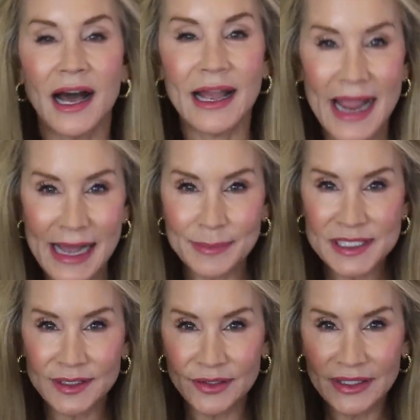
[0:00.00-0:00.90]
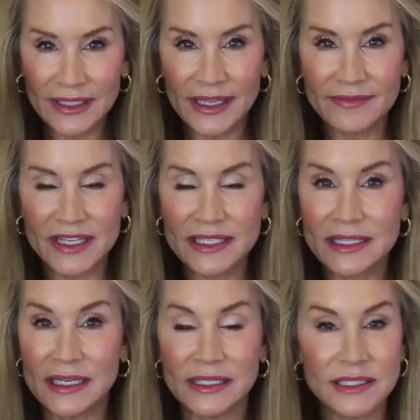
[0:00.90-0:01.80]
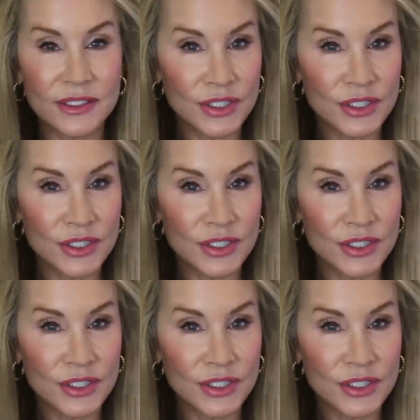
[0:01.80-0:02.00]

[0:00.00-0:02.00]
I absolutely love this and it's